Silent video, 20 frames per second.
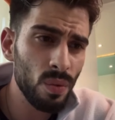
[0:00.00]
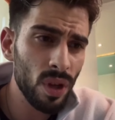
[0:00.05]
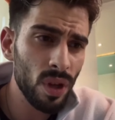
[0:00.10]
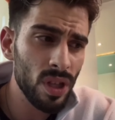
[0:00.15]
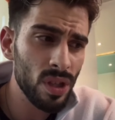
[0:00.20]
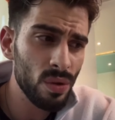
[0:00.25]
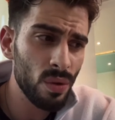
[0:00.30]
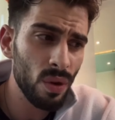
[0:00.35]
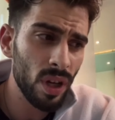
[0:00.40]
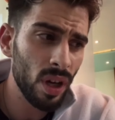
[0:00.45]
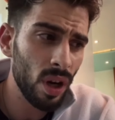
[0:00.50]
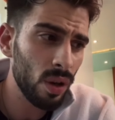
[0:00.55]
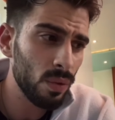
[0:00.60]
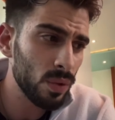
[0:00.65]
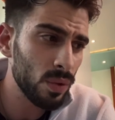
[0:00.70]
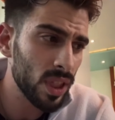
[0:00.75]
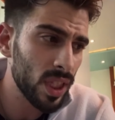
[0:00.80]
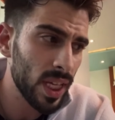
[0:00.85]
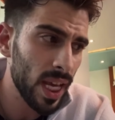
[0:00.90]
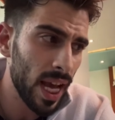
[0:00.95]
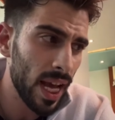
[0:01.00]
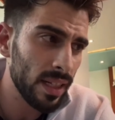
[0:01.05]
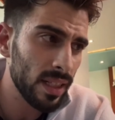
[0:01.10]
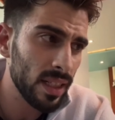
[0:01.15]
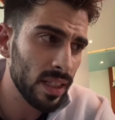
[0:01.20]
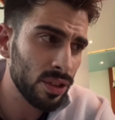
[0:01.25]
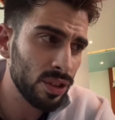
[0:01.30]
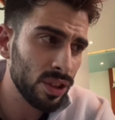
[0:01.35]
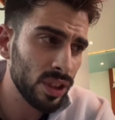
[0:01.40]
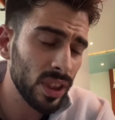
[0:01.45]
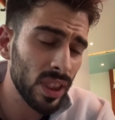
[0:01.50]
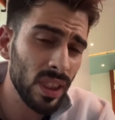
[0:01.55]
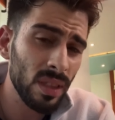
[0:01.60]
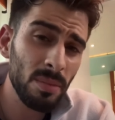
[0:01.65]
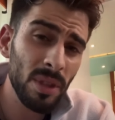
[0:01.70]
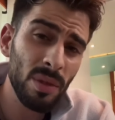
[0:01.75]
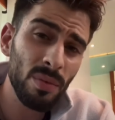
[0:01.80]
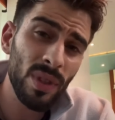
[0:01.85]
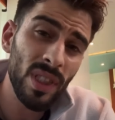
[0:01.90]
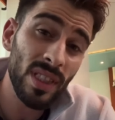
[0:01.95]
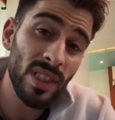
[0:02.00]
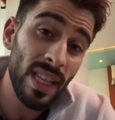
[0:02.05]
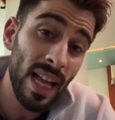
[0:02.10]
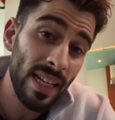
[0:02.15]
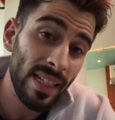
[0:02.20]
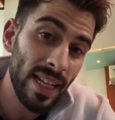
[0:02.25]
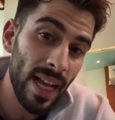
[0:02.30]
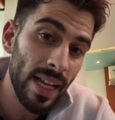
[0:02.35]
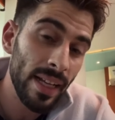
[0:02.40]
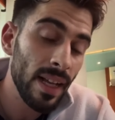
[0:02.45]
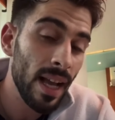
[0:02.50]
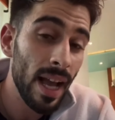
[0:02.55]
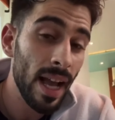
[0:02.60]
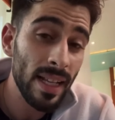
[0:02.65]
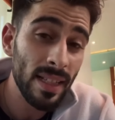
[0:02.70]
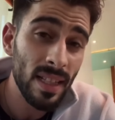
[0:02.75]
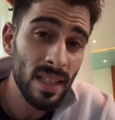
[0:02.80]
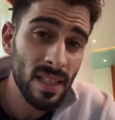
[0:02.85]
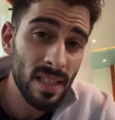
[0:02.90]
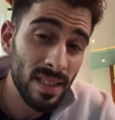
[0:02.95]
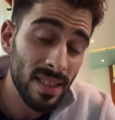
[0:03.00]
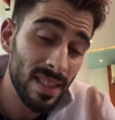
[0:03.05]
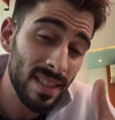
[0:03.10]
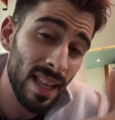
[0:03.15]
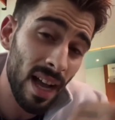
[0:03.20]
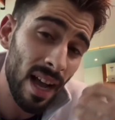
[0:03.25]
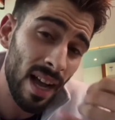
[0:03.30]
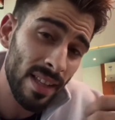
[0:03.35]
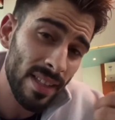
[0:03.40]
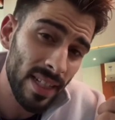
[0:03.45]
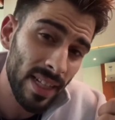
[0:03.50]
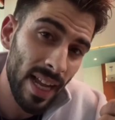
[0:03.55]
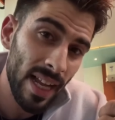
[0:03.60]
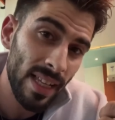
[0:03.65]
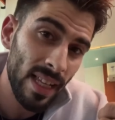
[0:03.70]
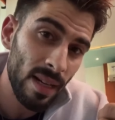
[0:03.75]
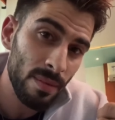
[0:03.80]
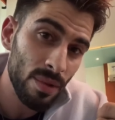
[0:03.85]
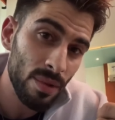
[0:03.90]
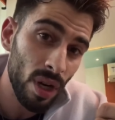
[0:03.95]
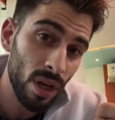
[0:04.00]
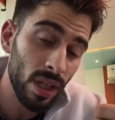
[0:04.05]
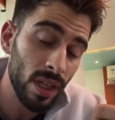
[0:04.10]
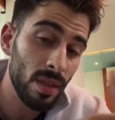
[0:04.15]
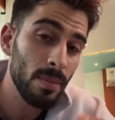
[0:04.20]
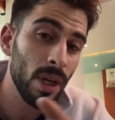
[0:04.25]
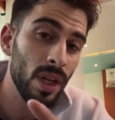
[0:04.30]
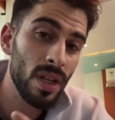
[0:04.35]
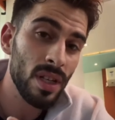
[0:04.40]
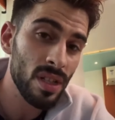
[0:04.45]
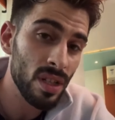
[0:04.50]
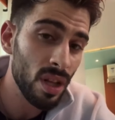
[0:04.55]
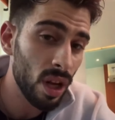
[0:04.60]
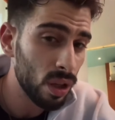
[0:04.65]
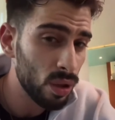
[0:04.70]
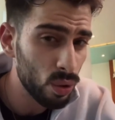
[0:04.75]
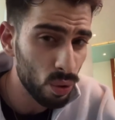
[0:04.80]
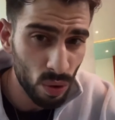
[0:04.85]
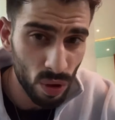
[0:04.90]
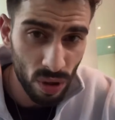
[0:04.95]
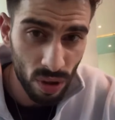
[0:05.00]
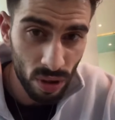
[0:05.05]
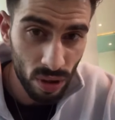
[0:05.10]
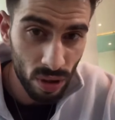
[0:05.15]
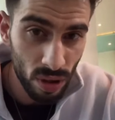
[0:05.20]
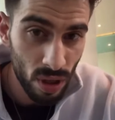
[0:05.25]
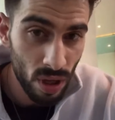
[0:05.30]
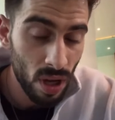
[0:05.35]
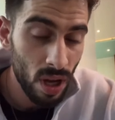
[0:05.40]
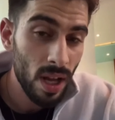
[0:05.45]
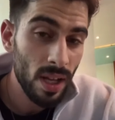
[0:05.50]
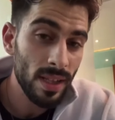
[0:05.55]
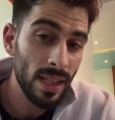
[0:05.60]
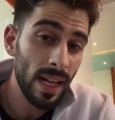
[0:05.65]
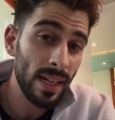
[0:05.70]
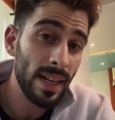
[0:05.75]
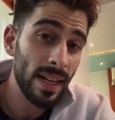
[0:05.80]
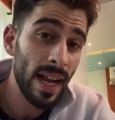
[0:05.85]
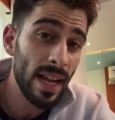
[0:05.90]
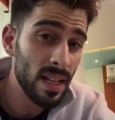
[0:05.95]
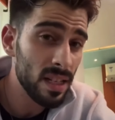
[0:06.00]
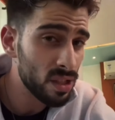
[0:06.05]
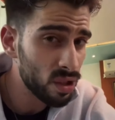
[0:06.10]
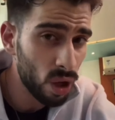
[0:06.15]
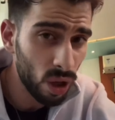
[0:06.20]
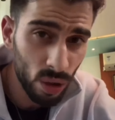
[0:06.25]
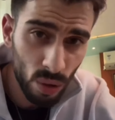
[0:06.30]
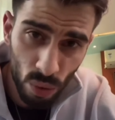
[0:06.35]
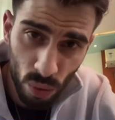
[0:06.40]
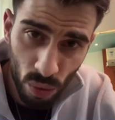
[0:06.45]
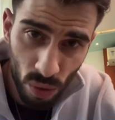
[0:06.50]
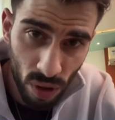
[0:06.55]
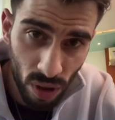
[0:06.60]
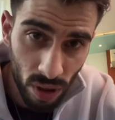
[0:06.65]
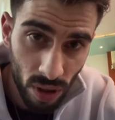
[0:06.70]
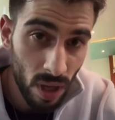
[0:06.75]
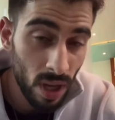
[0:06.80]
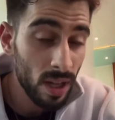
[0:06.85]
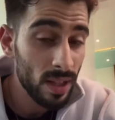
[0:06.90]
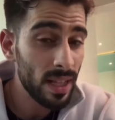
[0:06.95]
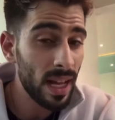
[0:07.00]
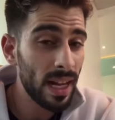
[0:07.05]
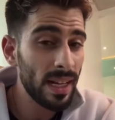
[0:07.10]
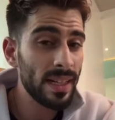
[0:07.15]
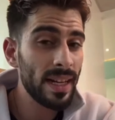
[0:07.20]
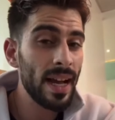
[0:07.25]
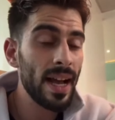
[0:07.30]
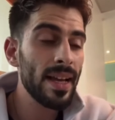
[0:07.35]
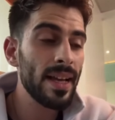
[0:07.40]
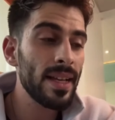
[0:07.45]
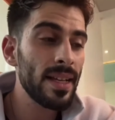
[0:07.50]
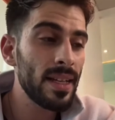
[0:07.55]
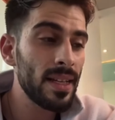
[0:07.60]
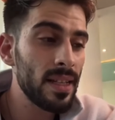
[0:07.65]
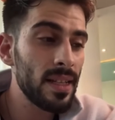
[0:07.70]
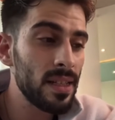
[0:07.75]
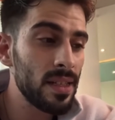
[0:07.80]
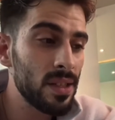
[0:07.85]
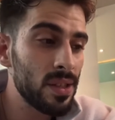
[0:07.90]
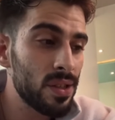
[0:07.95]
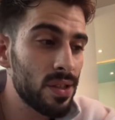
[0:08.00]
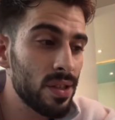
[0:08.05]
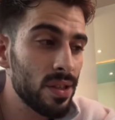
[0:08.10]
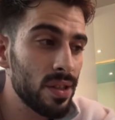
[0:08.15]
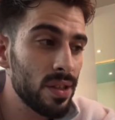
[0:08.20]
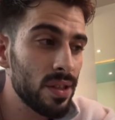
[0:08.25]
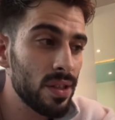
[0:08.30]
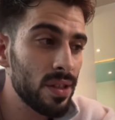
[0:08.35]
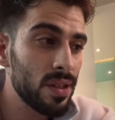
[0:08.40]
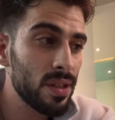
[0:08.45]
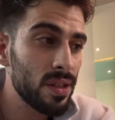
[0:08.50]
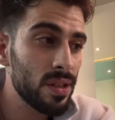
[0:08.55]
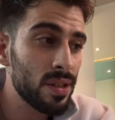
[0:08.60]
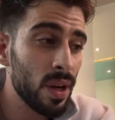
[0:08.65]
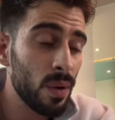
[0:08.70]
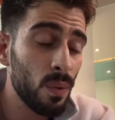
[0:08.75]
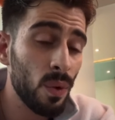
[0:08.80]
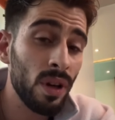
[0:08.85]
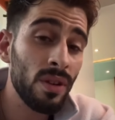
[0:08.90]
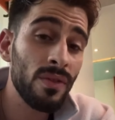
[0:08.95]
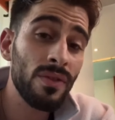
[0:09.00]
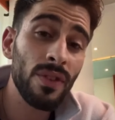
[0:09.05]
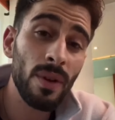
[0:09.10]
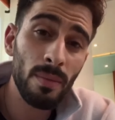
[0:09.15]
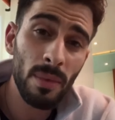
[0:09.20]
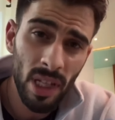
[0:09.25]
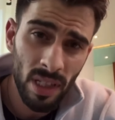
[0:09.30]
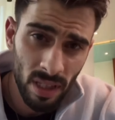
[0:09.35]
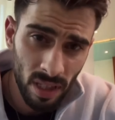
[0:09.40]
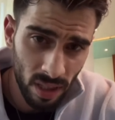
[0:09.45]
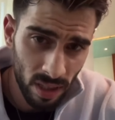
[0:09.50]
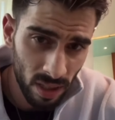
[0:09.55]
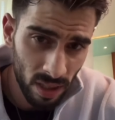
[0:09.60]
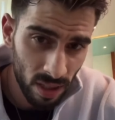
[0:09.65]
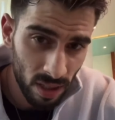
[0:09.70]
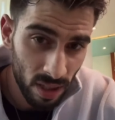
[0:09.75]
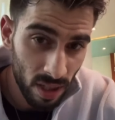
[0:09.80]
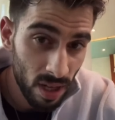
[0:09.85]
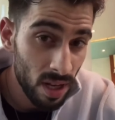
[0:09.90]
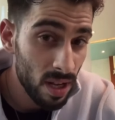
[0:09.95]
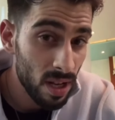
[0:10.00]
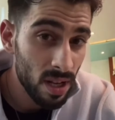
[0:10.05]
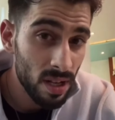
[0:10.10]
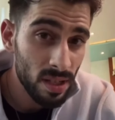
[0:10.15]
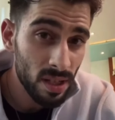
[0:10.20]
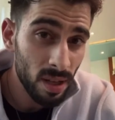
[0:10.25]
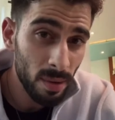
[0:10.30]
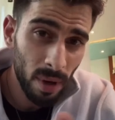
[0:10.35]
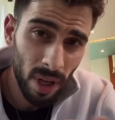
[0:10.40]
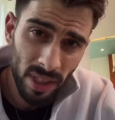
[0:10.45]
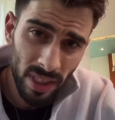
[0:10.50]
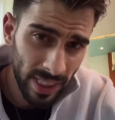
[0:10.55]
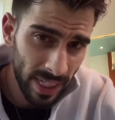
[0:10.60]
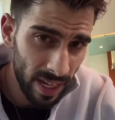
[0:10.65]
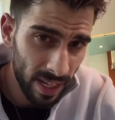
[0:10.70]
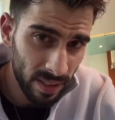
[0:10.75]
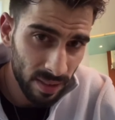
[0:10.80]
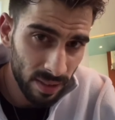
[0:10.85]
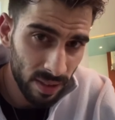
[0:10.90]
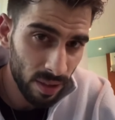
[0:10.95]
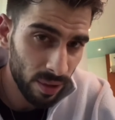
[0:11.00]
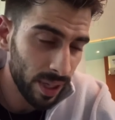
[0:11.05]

What is going on with Kat? Is she gonna be with that guy? And the other guy that I'm talking about is not Luke. That guy is not Luke. That guy is someone from London, some other guy.